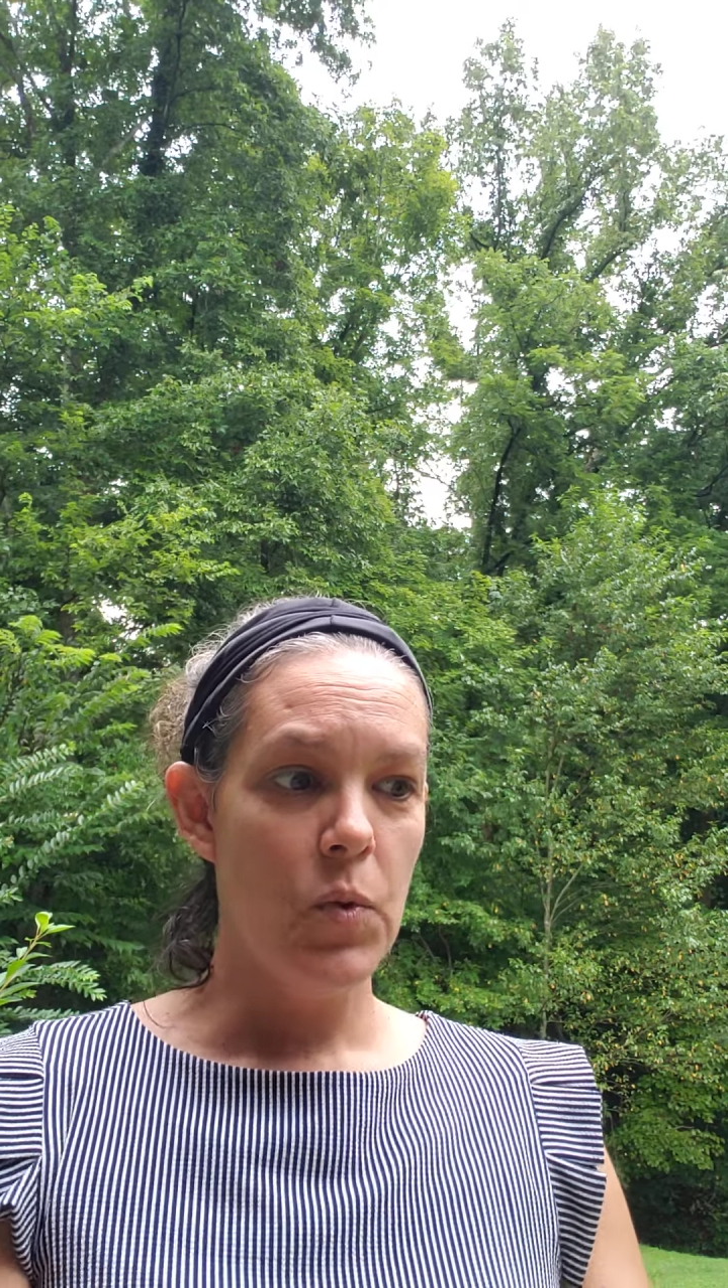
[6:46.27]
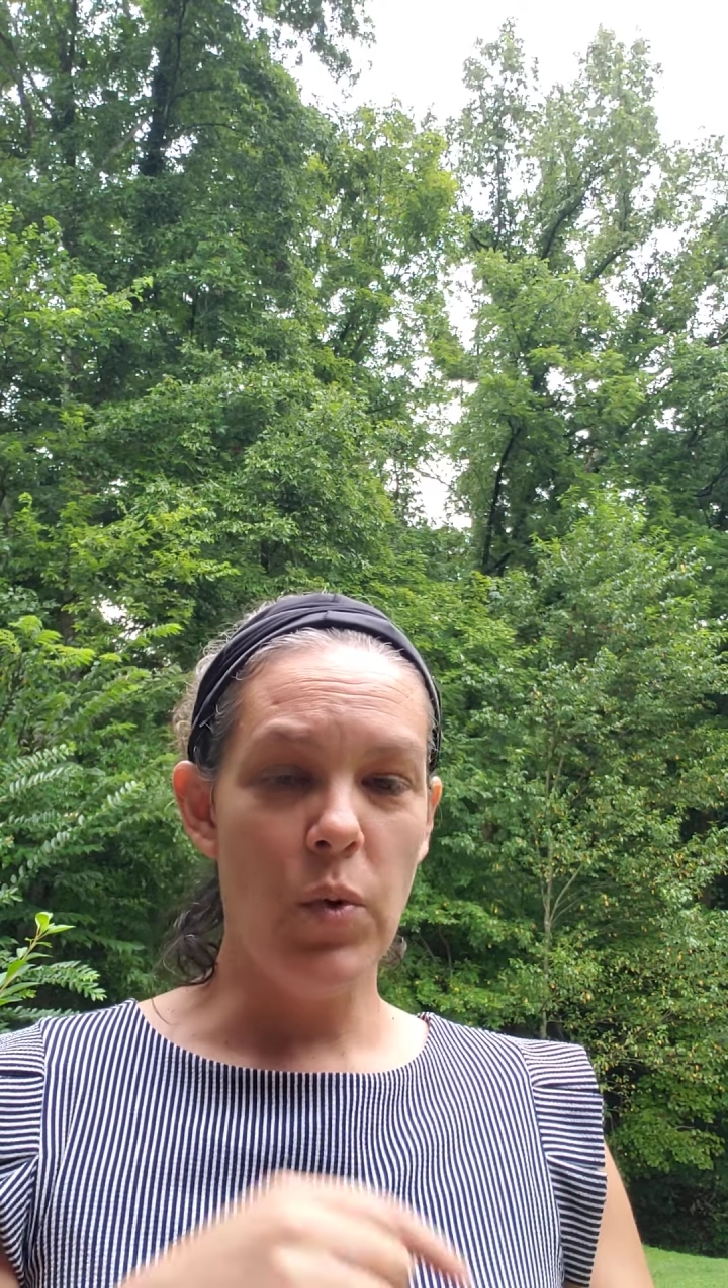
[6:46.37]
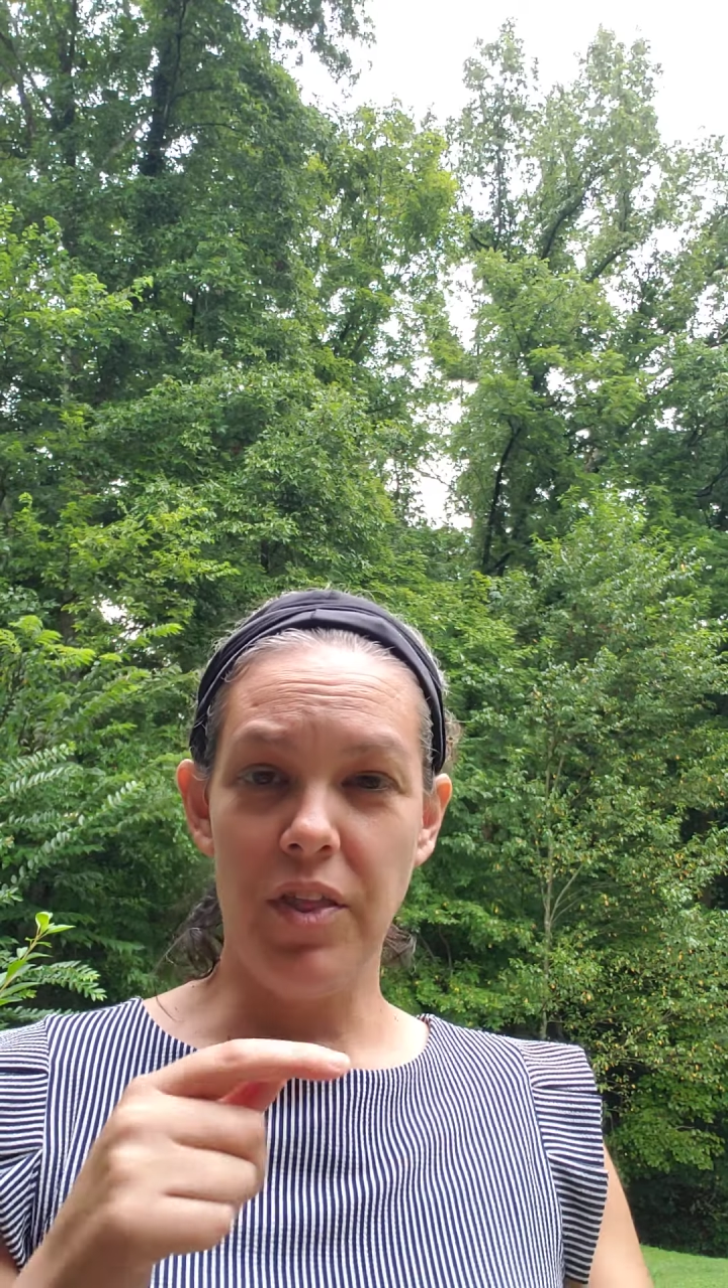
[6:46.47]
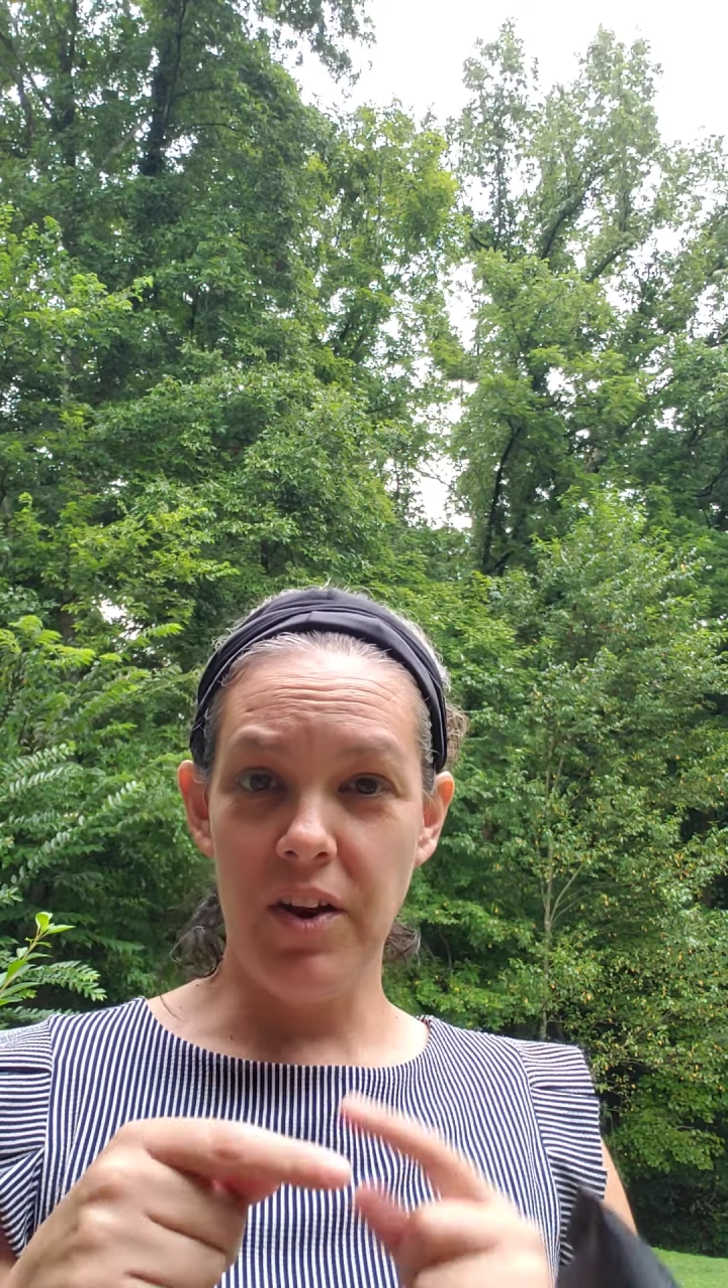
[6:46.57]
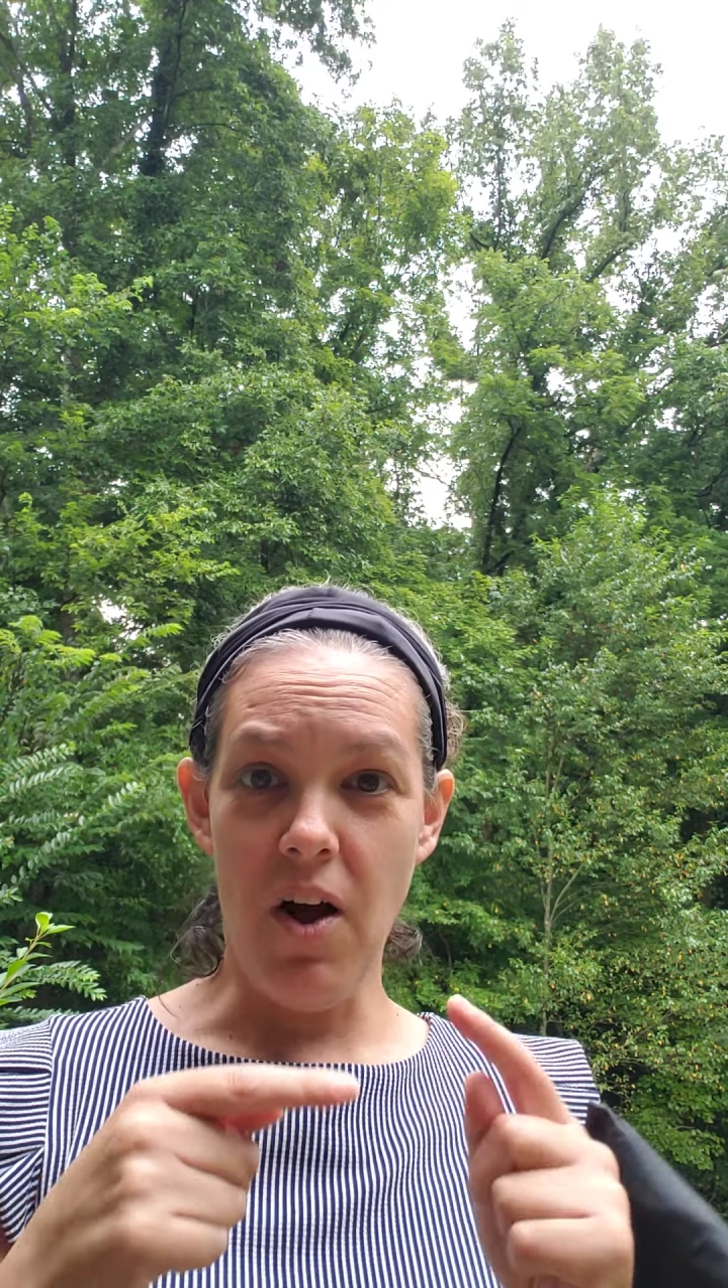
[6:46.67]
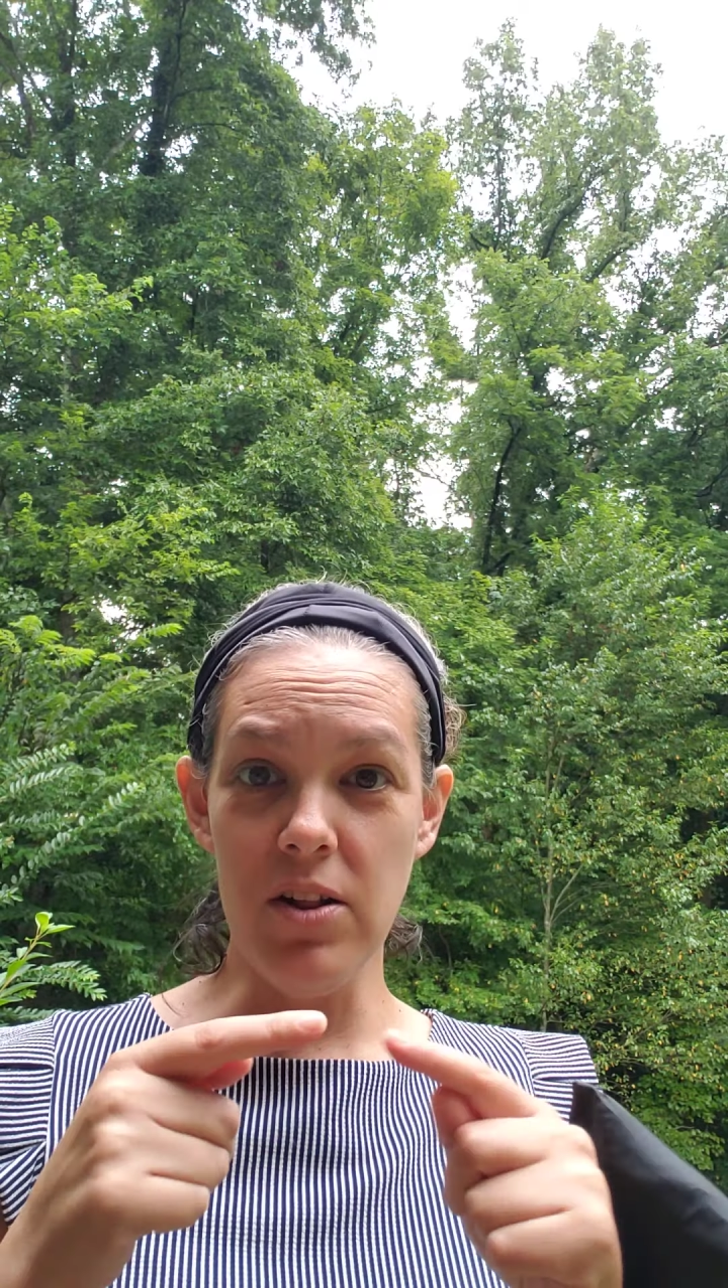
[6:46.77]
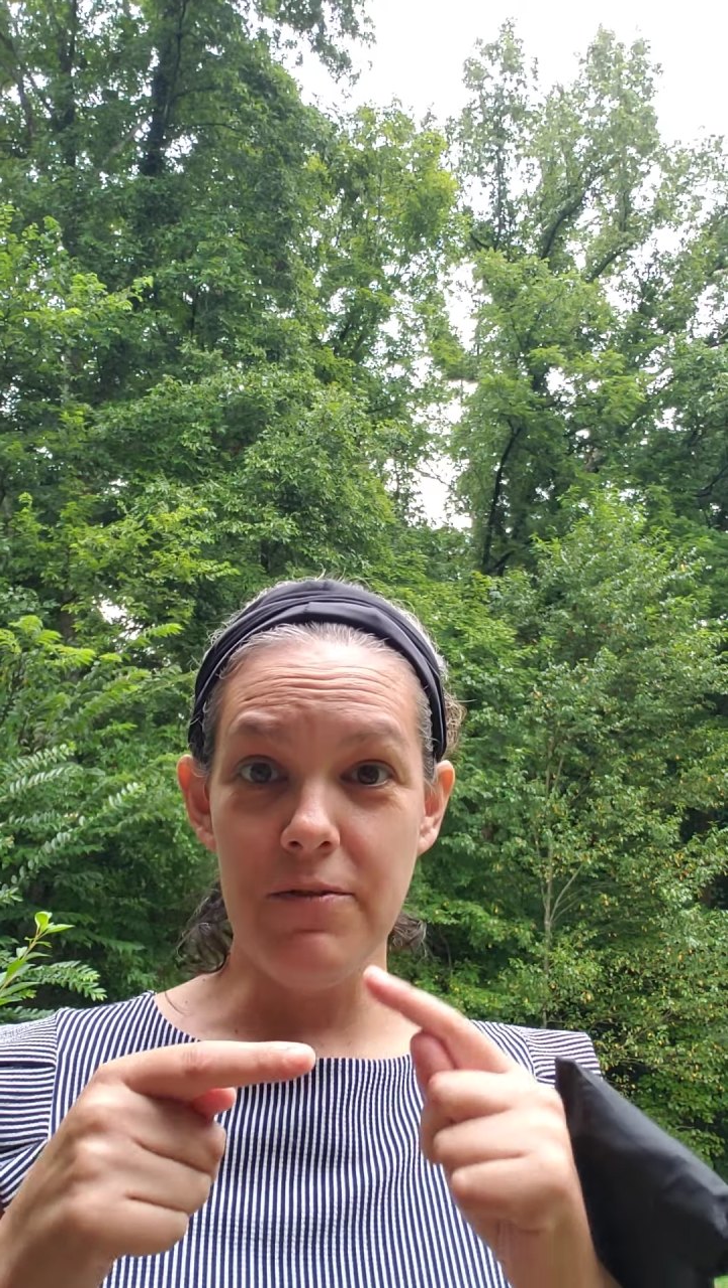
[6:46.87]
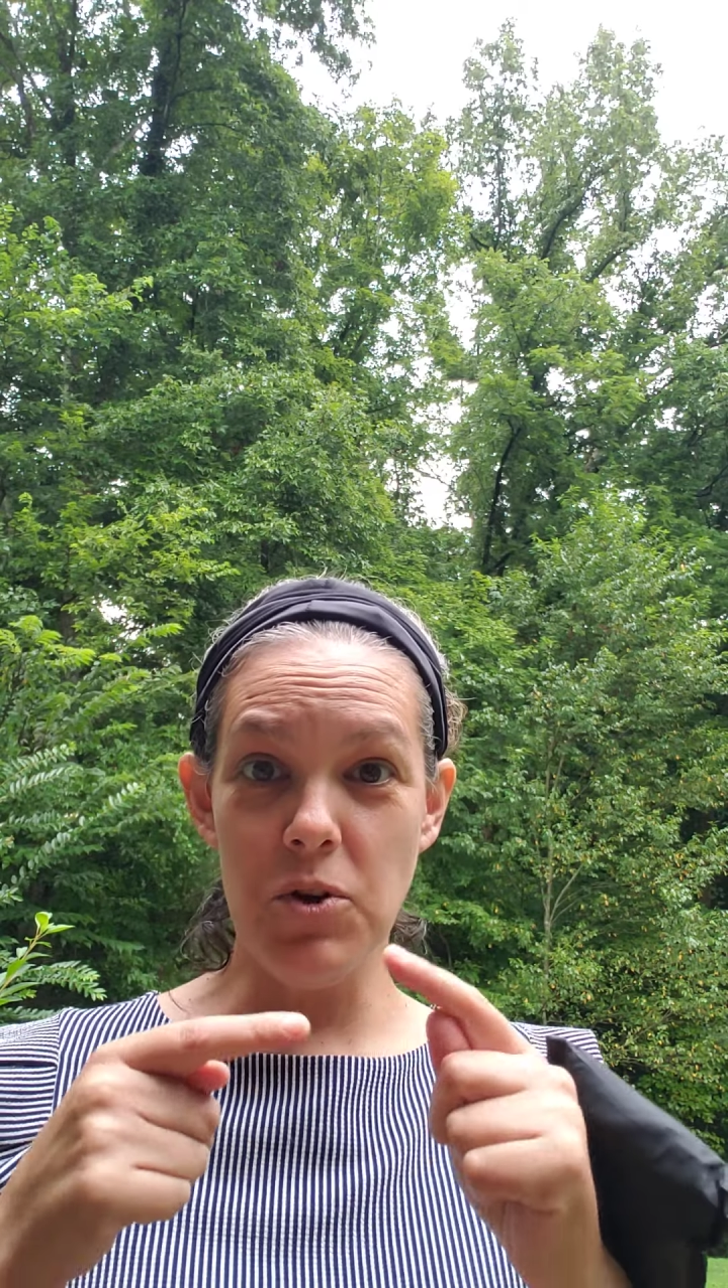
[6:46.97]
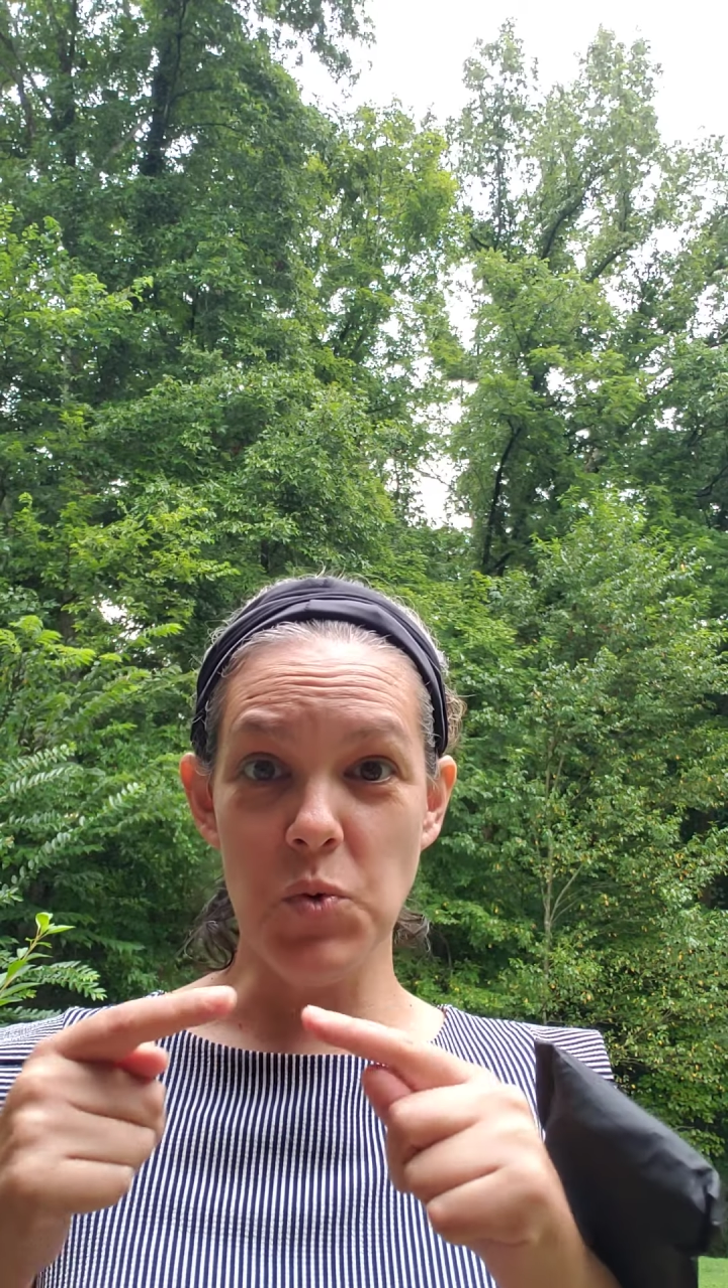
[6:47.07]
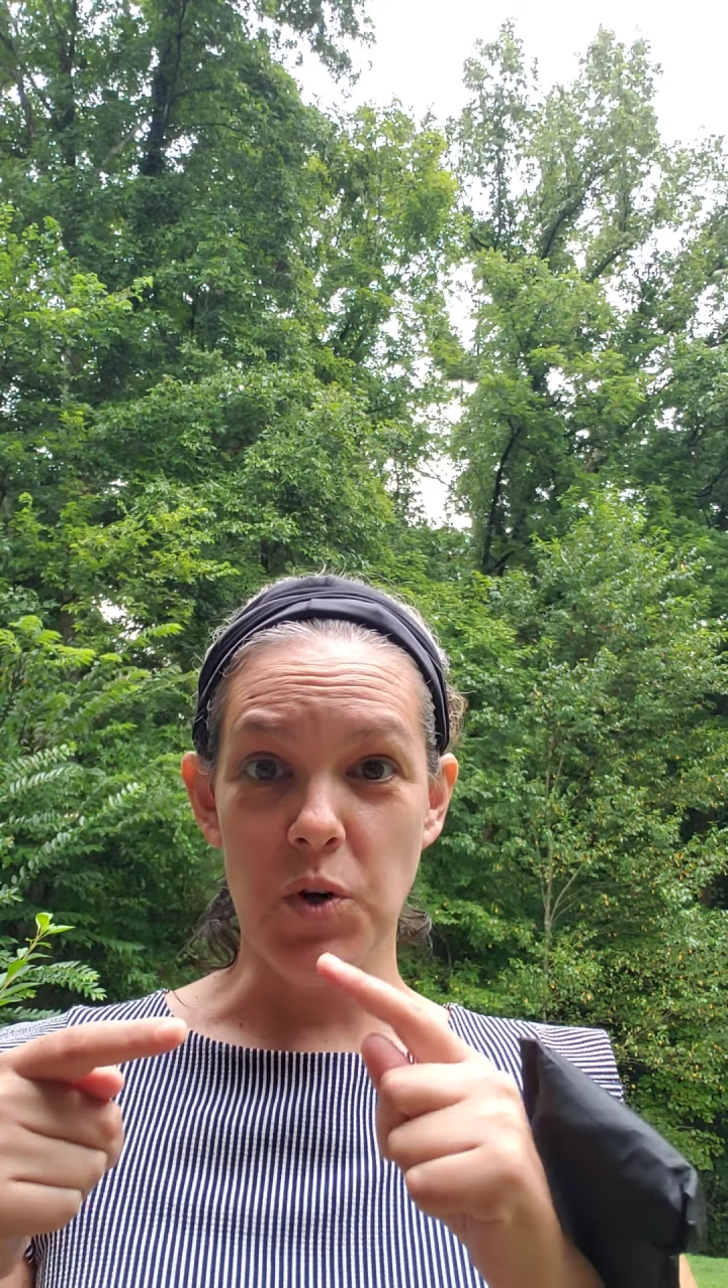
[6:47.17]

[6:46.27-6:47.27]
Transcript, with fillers: within all of those